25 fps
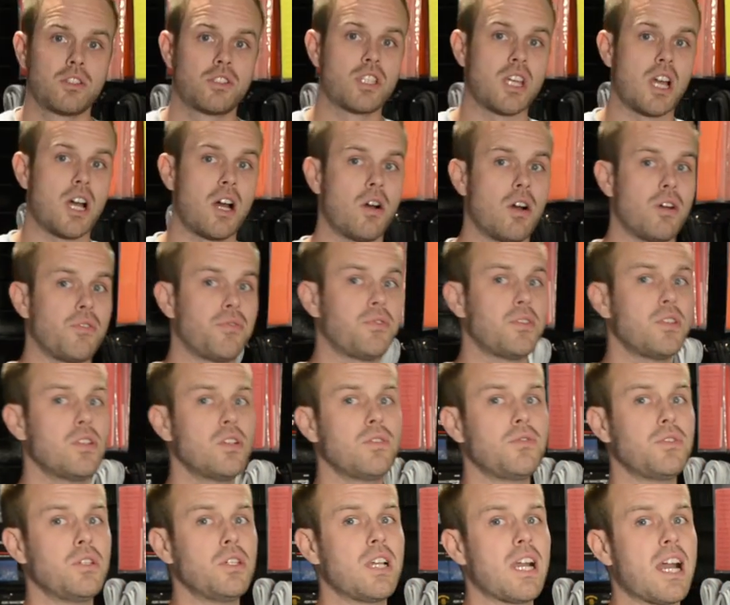So a few
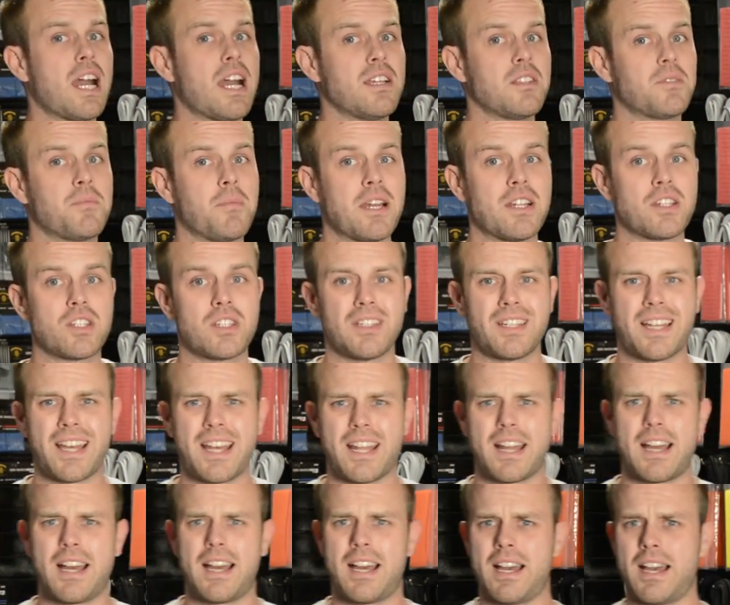of you guys mentioned
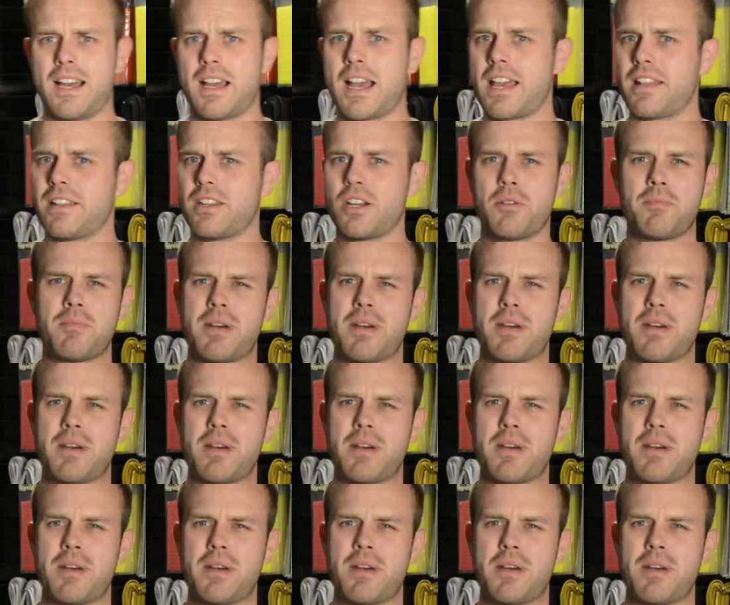that uh, I know